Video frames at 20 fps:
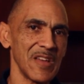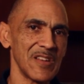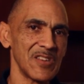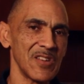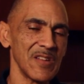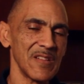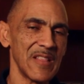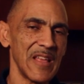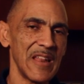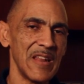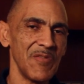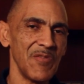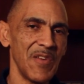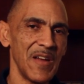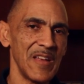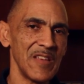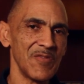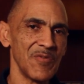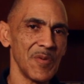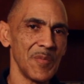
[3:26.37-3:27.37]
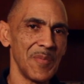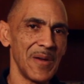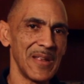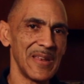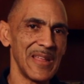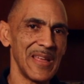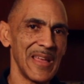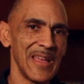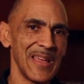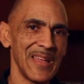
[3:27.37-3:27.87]
I took that advice from my
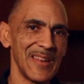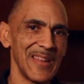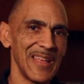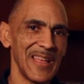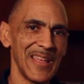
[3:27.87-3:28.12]
dad.